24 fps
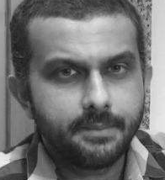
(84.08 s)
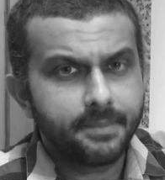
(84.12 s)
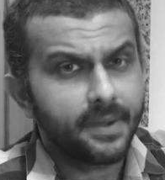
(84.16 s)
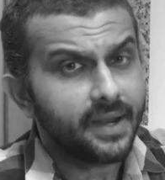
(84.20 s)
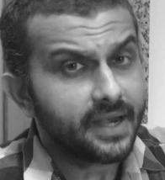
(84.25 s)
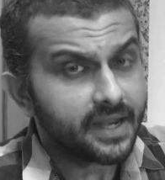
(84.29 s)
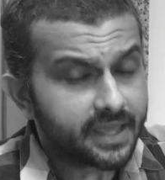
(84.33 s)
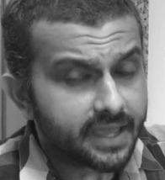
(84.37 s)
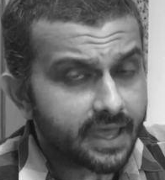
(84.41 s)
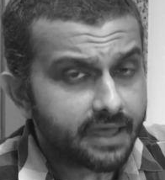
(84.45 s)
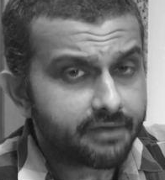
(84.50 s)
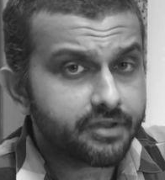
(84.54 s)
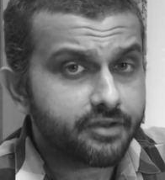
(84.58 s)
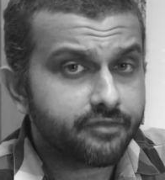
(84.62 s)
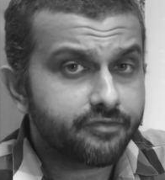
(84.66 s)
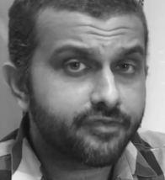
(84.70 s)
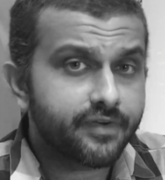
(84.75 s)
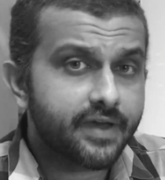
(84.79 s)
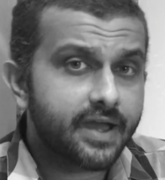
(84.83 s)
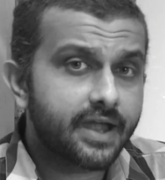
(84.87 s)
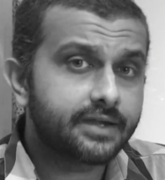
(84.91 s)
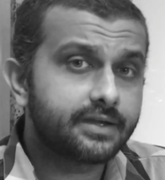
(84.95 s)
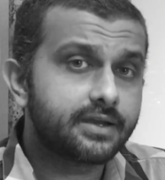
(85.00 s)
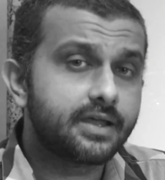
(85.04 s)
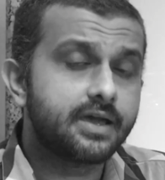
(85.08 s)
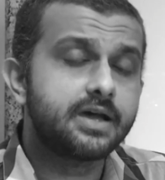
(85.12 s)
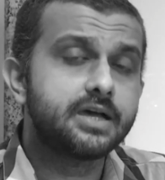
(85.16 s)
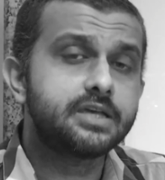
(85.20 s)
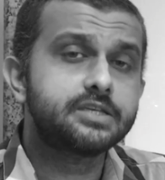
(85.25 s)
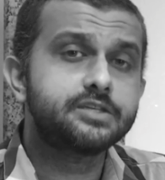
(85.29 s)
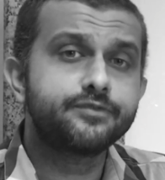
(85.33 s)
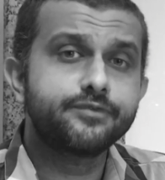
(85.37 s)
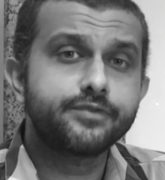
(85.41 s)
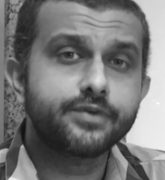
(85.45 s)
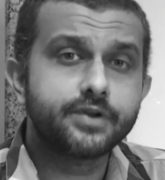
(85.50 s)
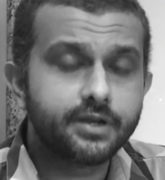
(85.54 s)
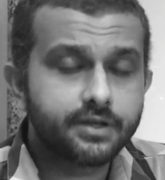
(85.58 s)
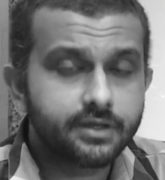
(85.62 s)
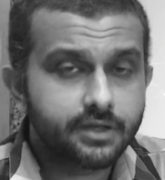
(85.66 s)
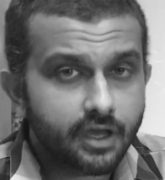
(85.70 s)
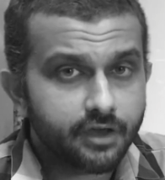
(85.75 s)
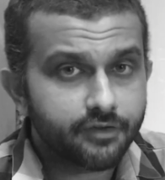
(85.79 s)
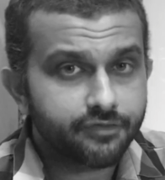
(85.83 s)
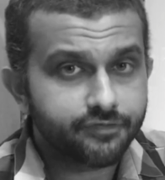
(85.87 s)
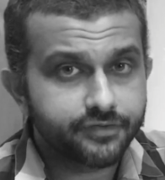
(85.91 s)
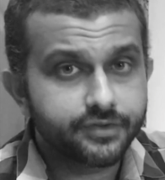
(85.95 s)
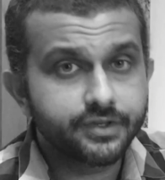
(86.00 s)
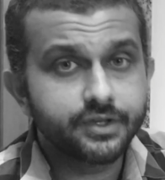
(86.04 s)
Many have in fact asked for a
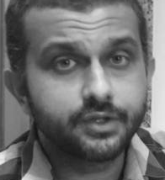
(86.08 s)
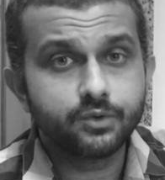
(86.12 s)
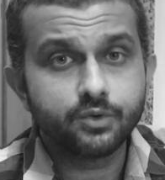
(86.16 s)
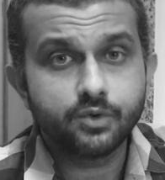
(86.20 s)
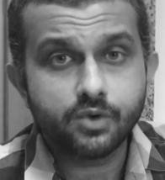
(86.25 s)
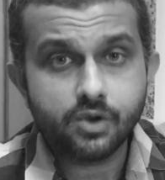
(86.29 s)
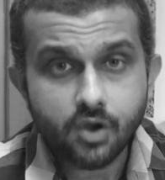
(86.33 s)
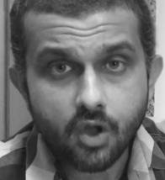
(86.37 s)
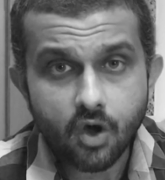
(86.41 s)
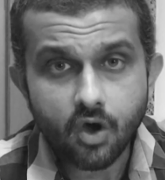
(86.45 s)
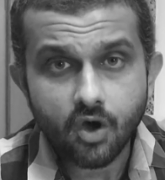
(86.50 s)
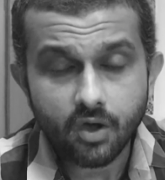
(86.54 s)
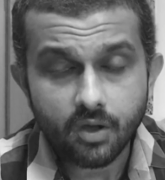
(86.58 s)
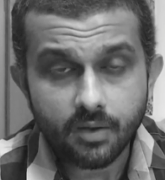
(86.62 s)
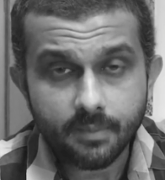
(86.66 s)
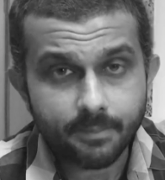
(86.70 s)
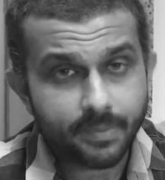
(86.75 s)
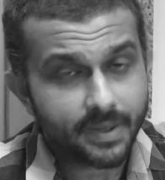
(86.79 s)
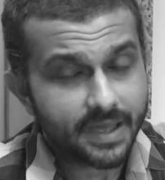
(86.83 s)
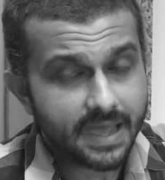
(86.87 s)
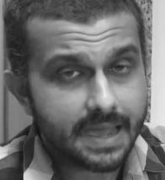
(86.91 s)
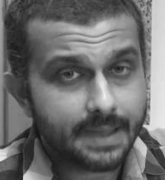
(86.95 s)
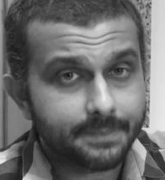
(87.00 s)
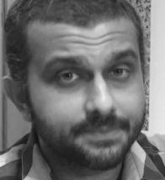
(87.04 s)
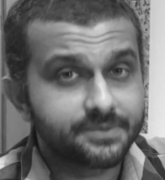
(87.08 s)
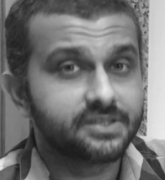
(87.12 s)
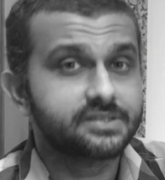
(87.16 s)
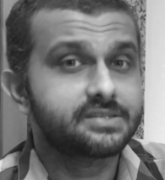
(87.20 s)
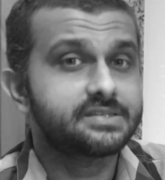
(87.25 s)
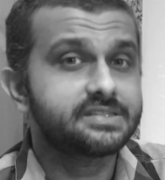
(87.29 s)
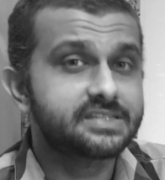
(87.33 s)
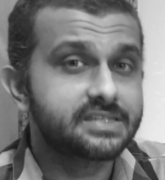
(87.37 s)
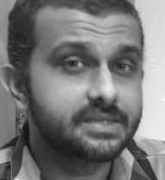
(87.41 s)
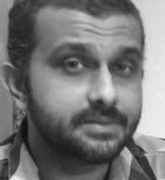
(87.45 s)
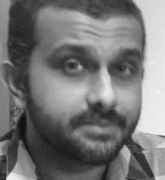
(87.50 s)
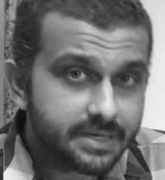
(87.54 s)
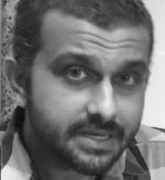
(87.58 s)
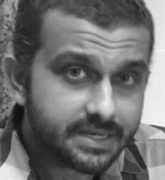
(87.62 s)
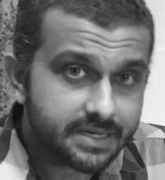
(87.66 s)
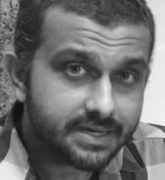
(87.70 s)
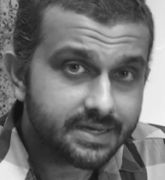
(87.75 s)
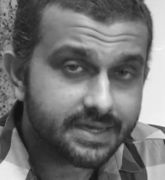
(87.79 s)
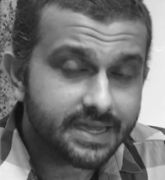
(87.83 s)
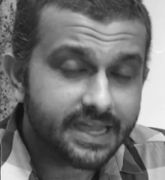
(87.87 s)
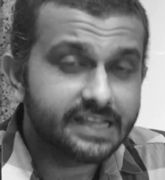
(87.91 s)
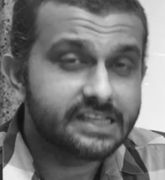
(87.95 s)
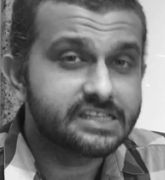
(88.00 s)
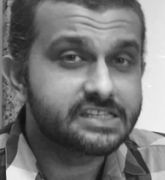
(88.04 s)
tough new law, perhaps
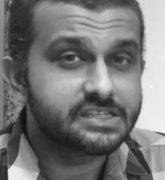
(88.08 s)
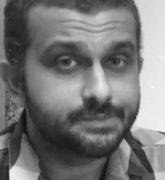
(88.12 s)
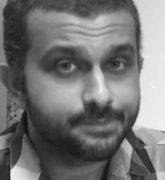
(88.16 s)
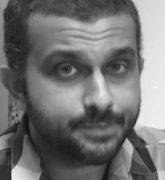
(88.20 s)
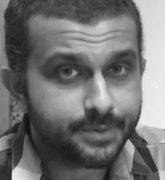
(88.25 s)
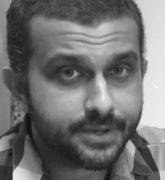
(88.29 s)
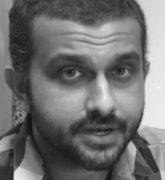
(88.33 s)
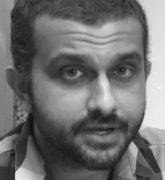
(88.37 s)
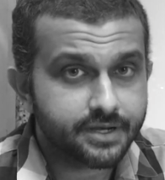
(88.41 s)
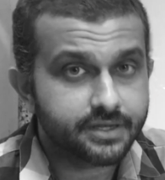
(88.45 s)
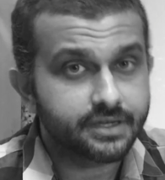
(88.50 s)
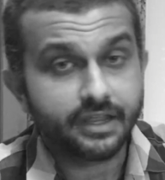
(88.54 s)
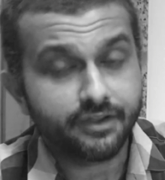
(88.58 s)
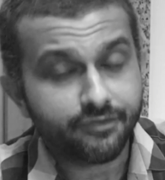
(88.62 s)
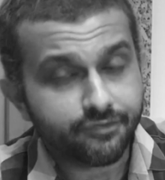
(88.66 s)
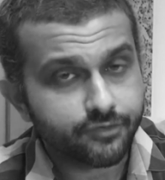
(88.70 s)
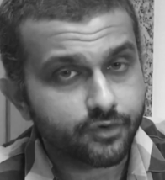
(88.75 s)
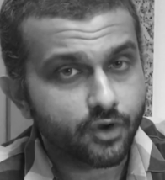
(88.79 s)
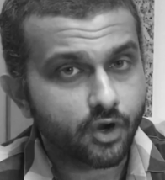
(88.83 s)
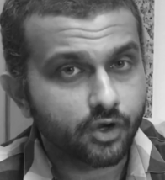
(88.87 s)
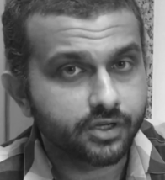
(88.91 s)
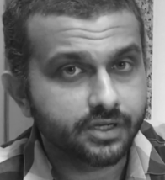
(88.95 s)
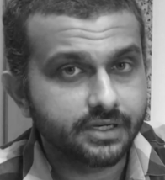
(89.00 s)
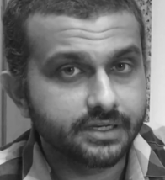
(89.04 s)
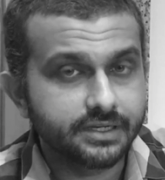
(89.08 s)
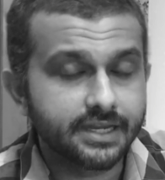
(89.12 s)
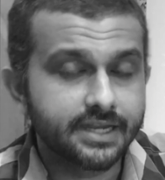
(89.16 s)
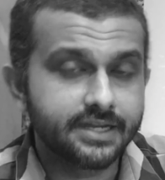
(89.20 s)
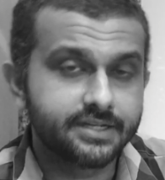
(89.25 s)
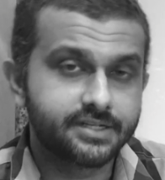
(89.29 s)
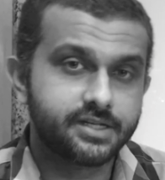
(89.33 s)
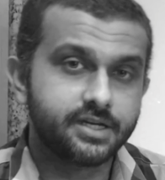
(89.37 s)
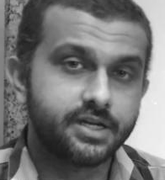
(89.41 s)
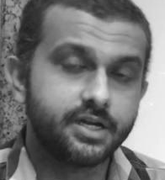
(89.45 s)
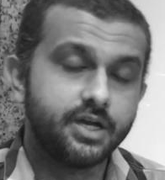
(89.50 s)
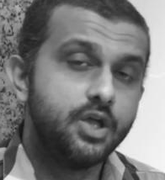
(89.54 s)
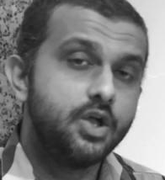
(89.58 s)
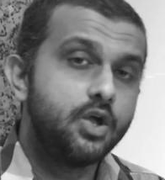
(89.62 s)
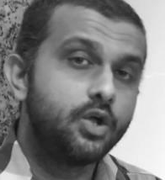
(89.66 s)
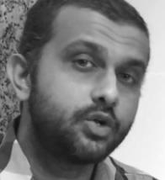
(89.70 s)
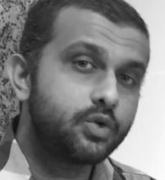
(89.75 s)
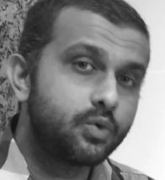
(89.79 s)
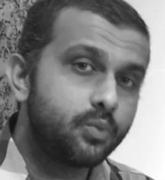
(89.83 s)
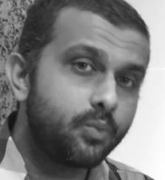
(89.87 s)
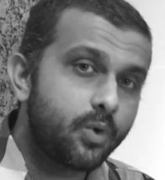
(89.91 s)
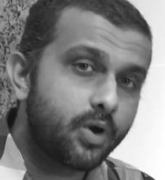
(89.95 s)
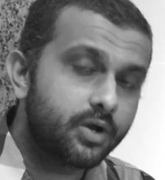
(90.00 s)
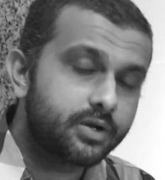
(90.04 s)
similar in spirit, if not in letter,
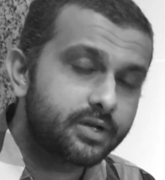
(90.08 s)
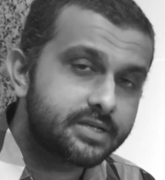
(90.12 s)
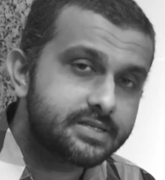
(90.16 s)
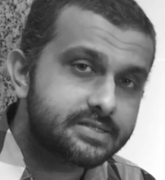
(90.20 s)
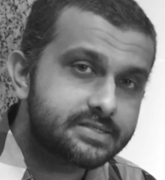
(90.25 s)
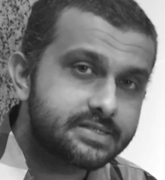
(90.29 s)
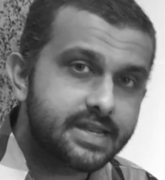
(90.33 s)
to what has